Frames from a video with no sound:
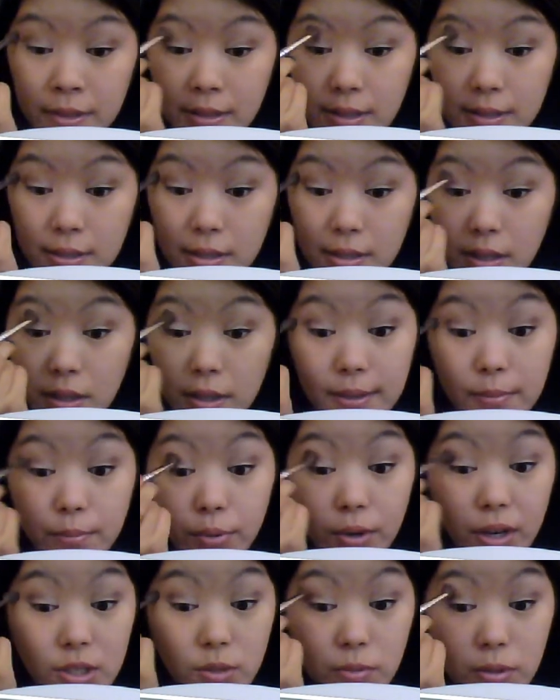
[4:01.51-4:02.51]
This is a clean
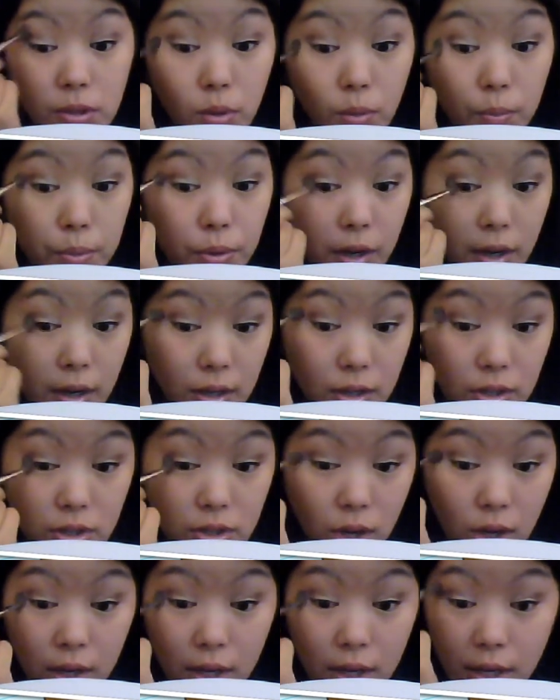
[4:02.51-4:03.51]
brush with no product
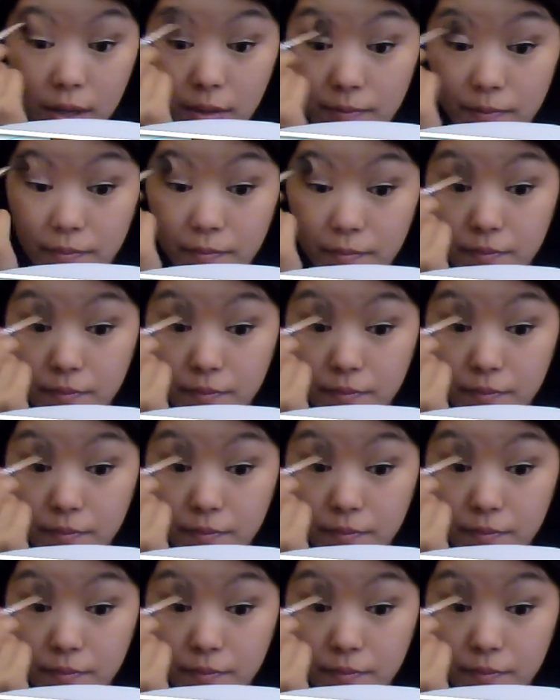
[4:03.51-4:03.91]
on it.